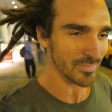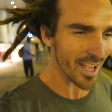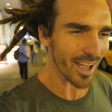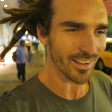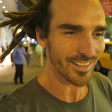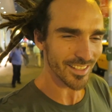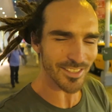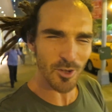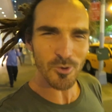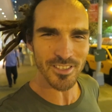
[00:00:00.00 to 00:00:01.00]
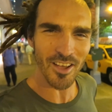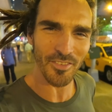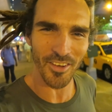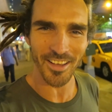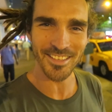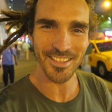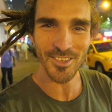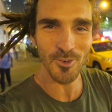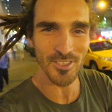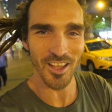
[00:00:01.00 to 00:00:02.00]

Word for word: yeah, it's cool stuff guys, it's cool